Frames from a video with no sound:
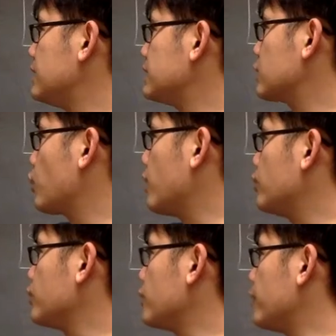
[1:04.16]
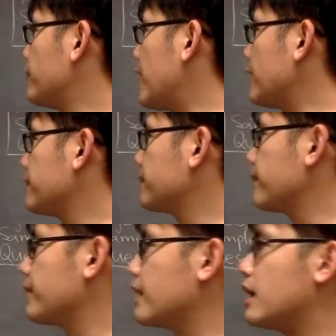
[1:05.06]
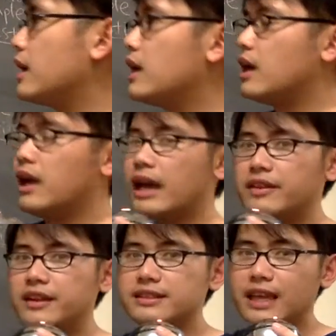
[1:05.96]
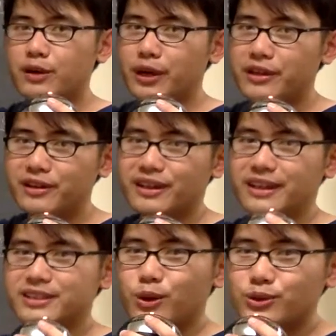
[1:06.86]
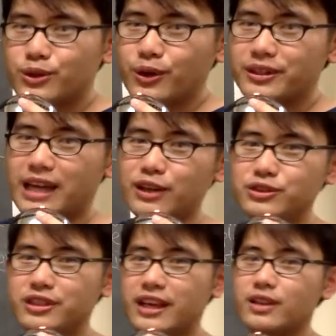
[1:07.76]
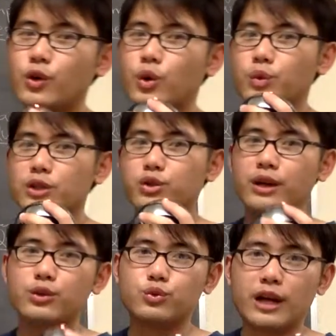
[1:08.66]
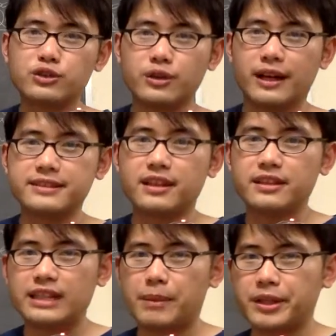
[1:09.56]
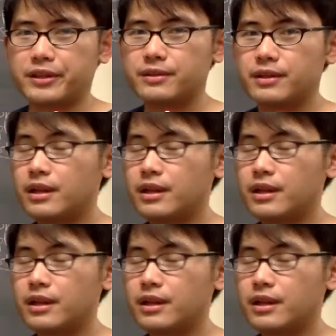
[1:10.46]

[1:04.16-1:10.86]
square root of 5. And this guy right here, it's also called the conjugate when we're trying to rationalize the denominator.